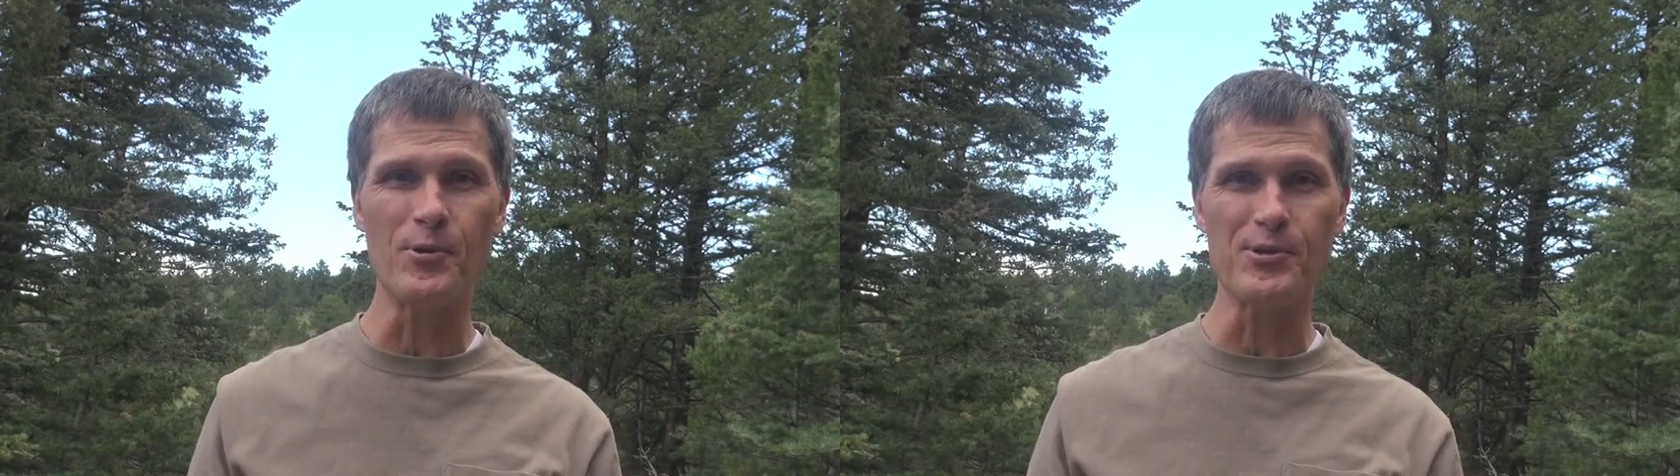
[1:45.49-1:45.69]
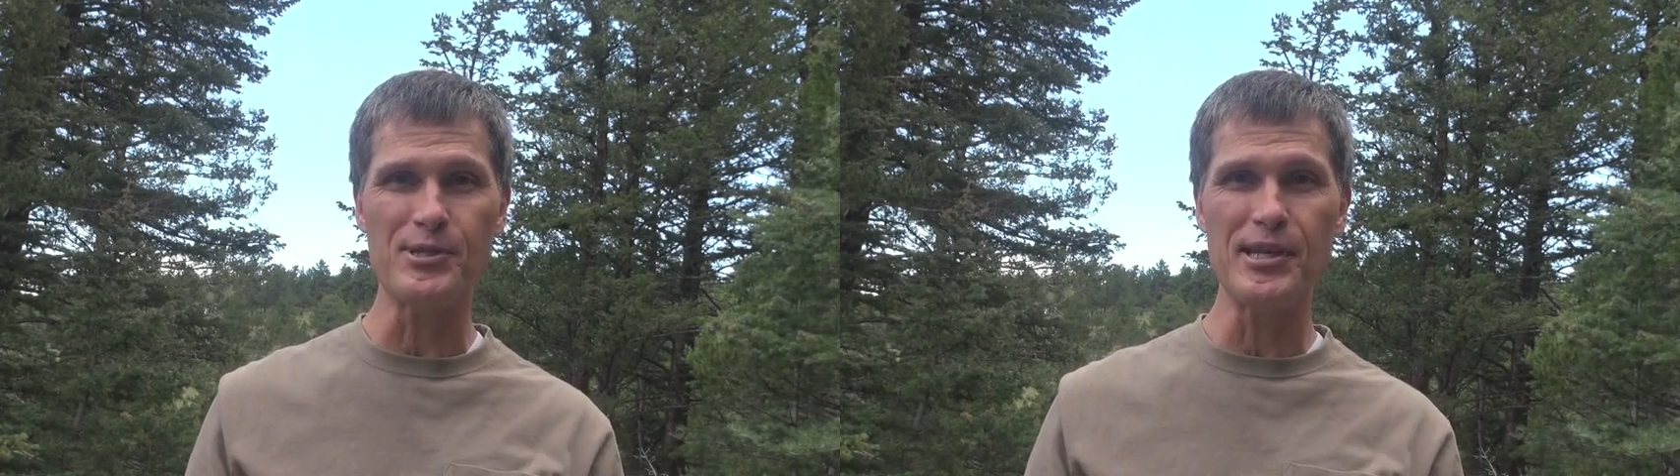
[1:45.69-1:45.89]

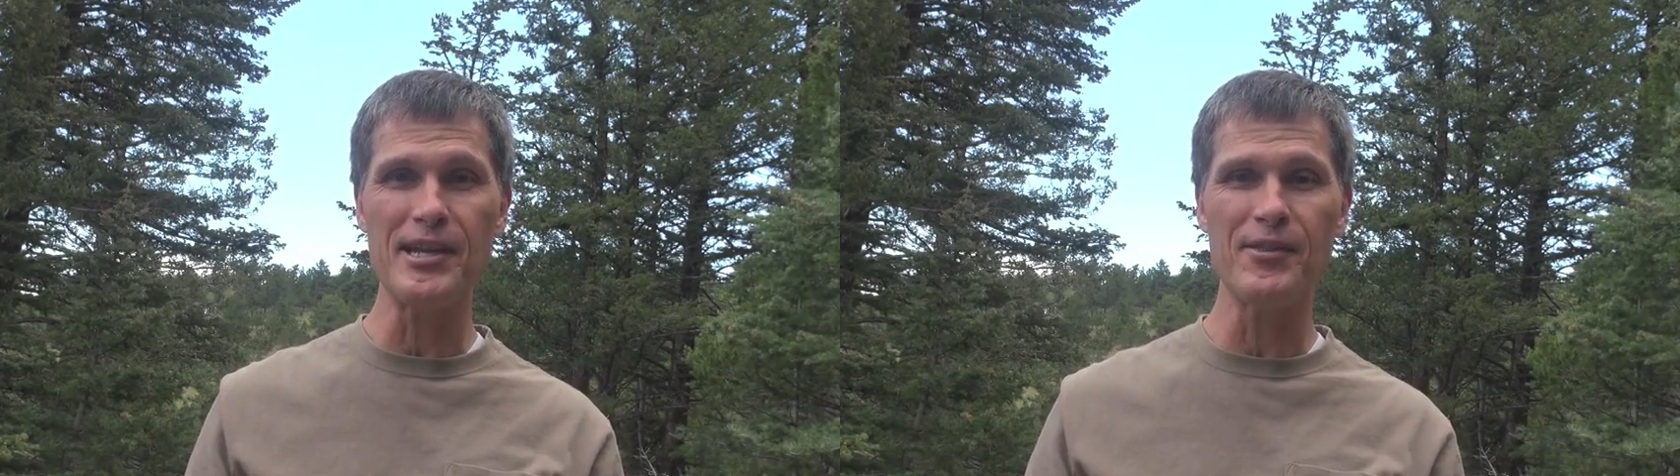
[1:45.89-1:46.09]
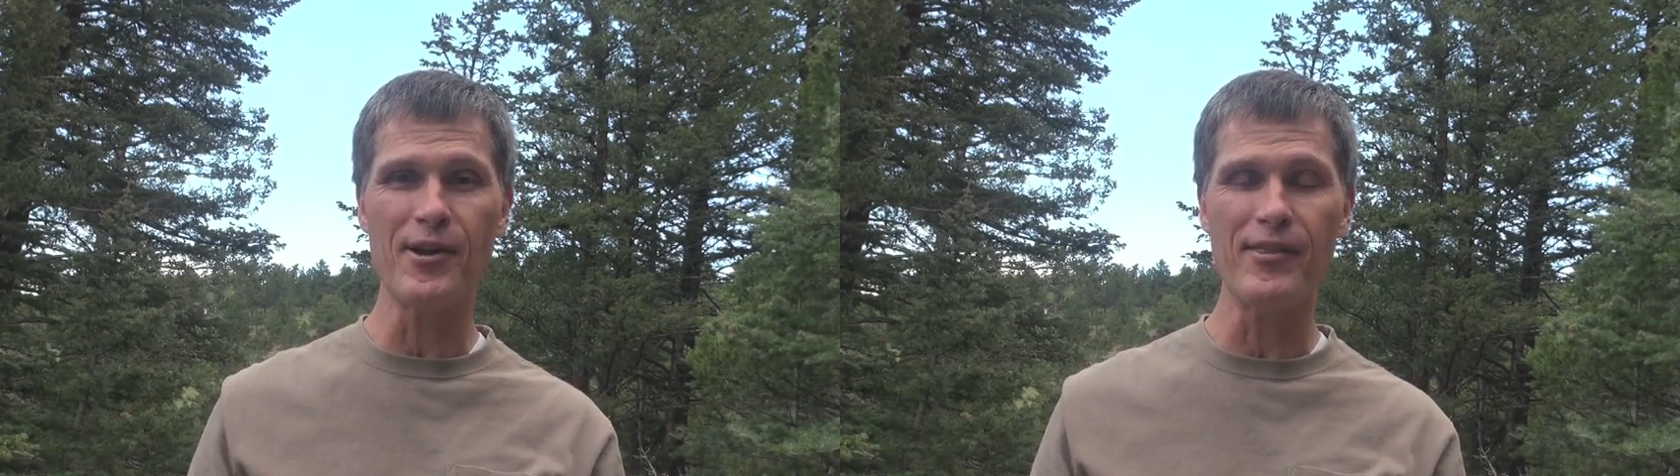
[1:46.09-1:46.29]
We were
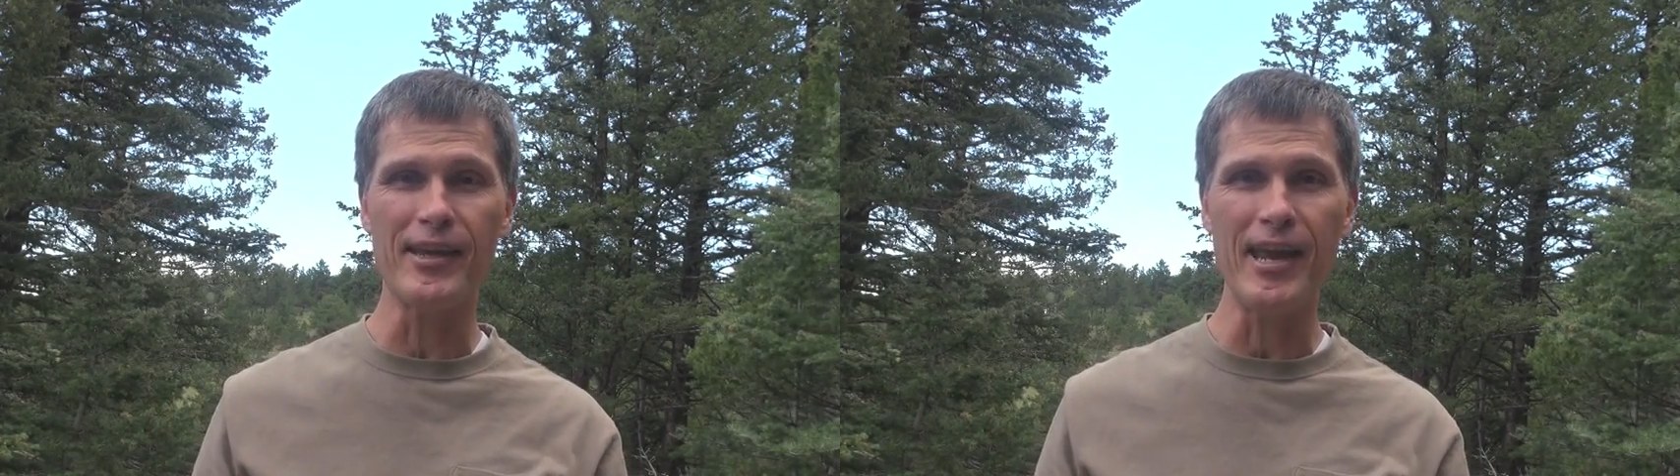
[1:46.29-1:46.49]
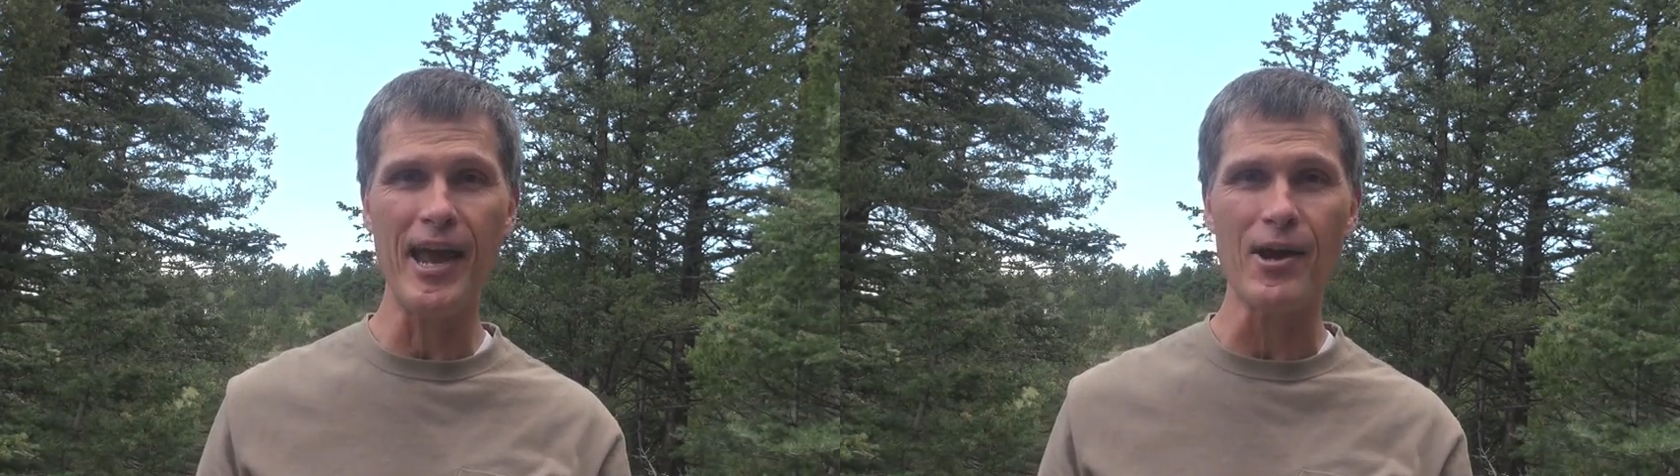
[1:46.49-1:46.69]
sitting there on
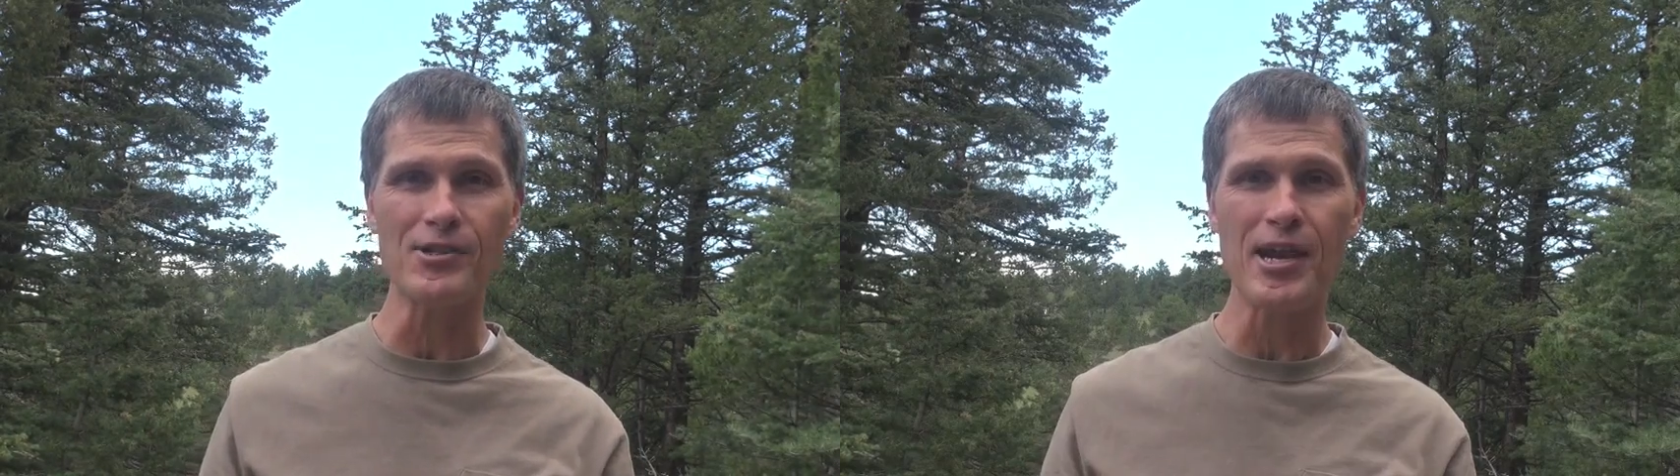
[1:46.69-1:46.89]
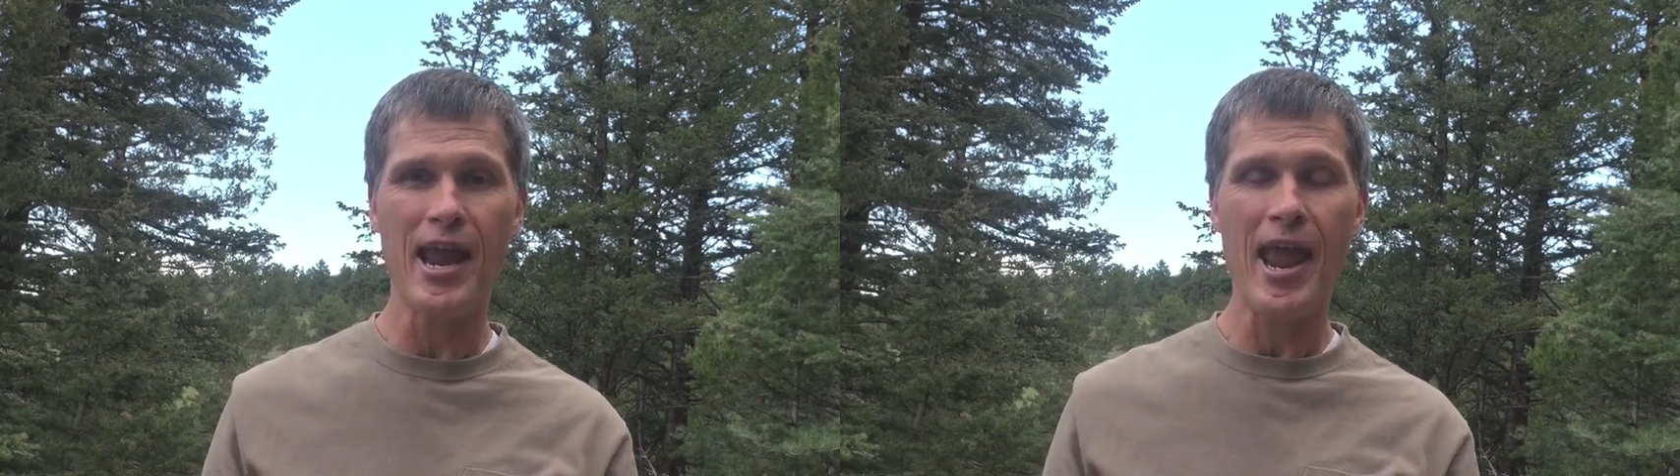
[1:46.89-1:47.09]
the
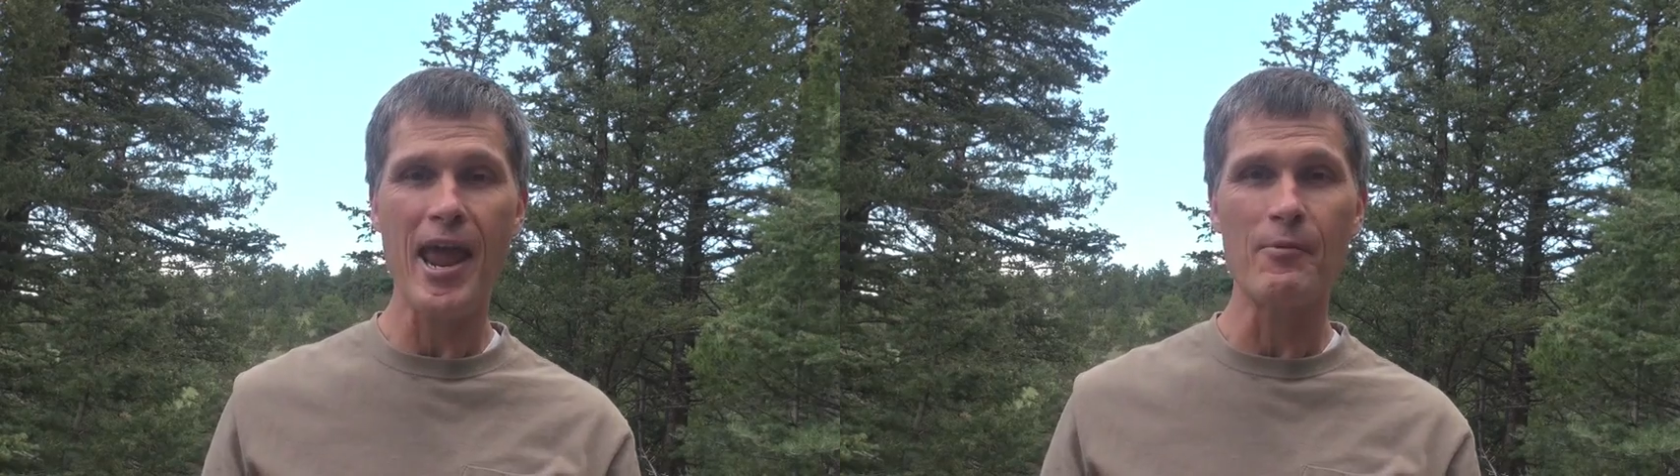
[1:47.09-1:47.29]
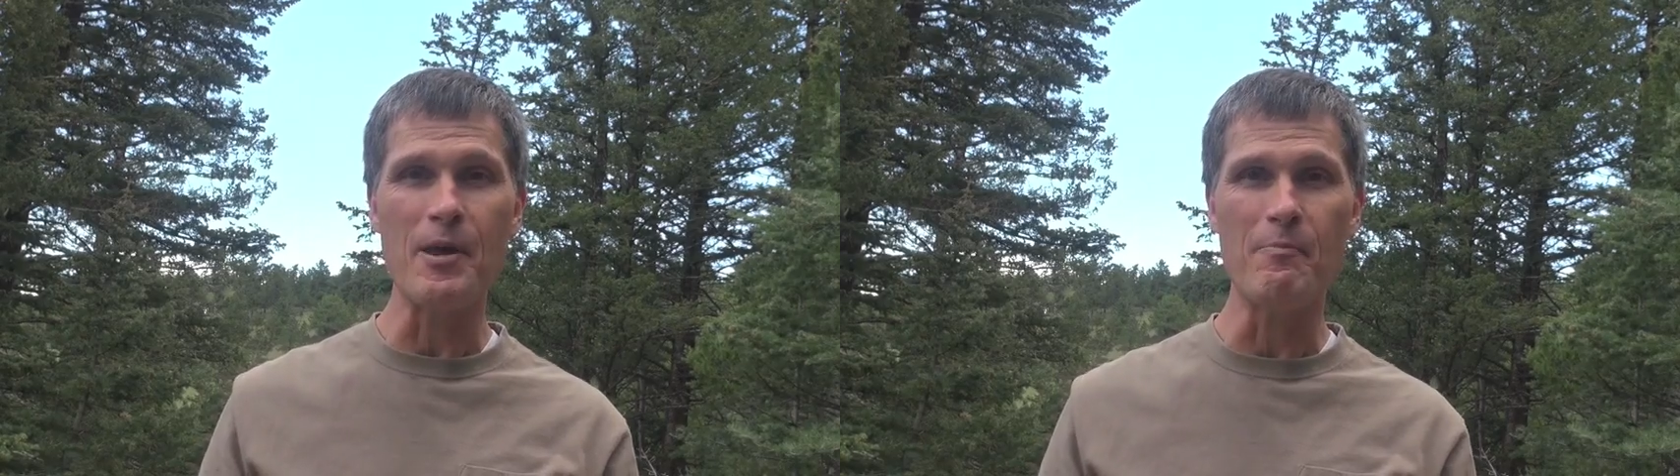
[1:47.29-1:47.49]
couch
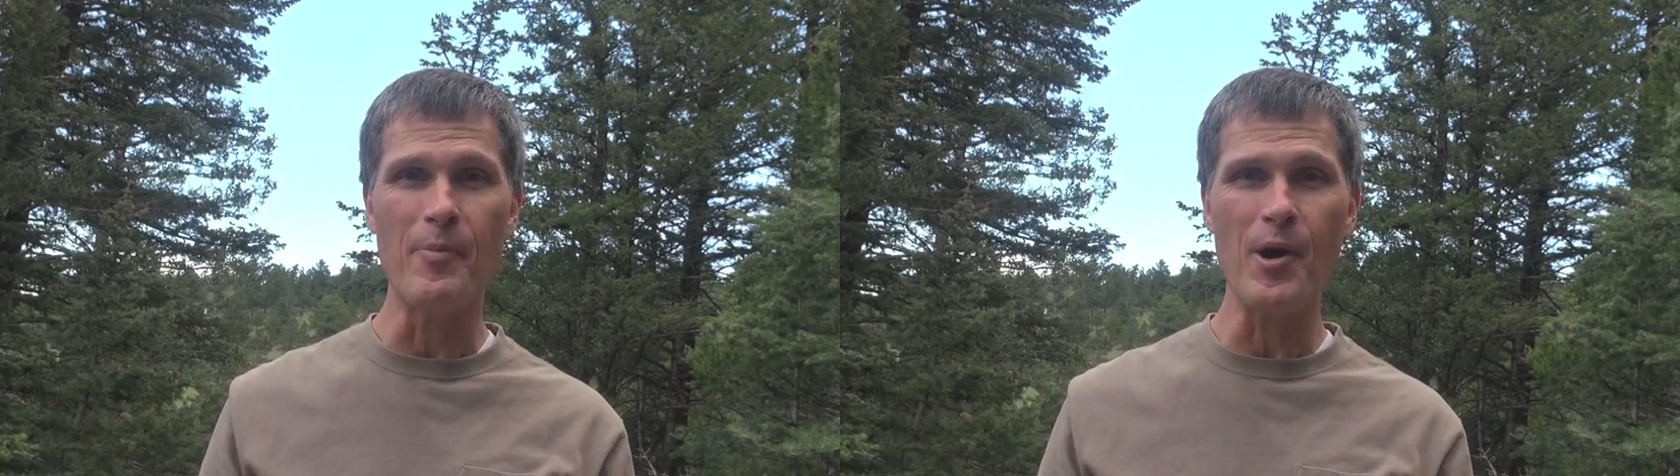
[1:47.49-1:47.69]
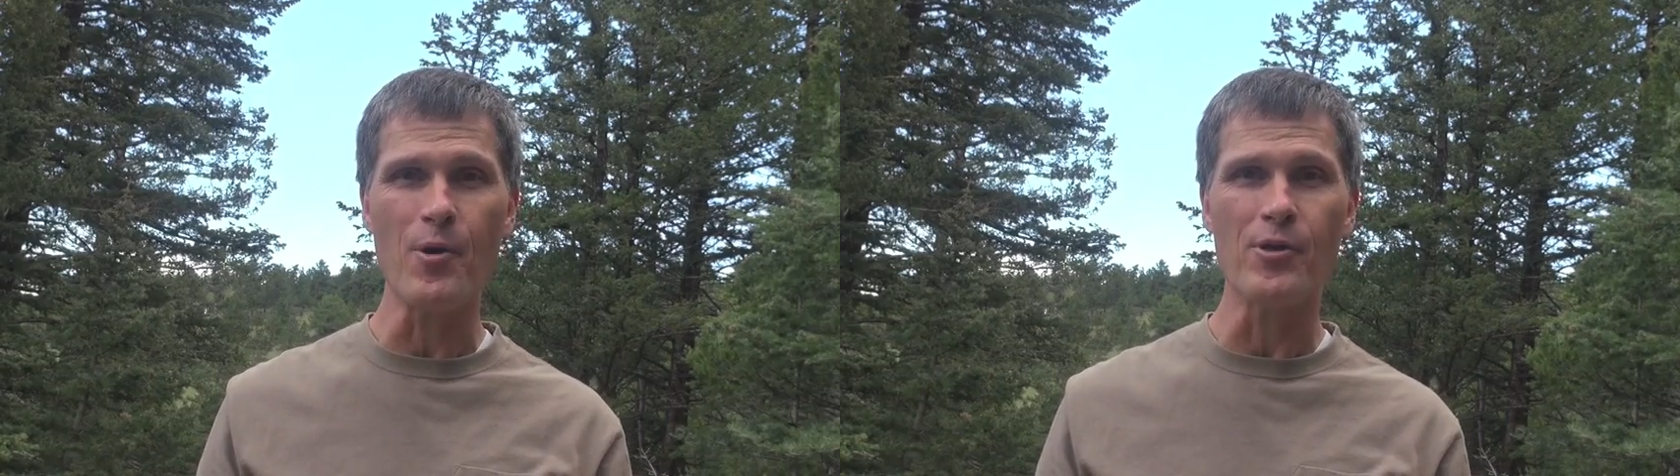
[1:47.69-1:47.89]
and we
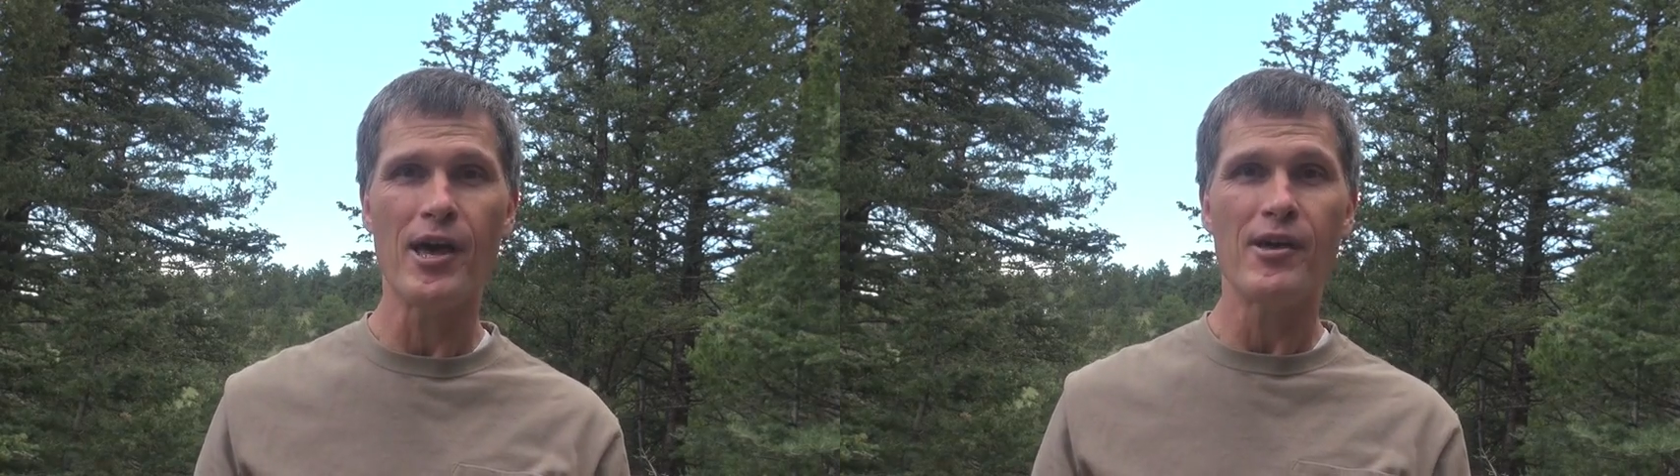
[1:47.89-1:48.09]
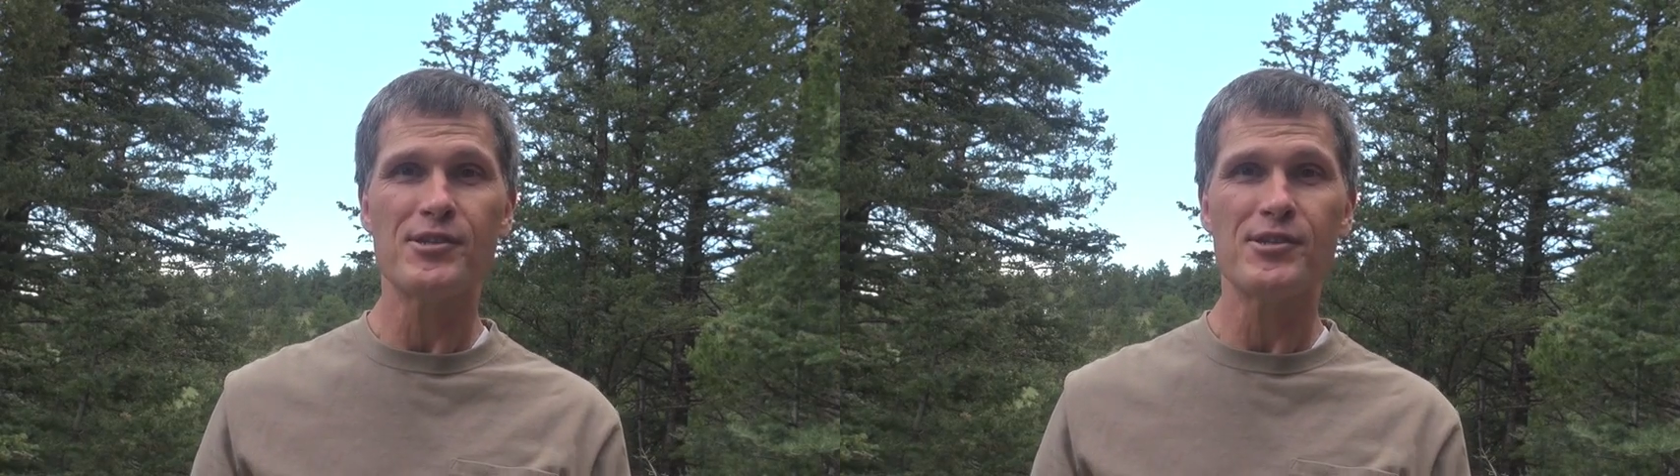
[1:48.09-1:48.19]
both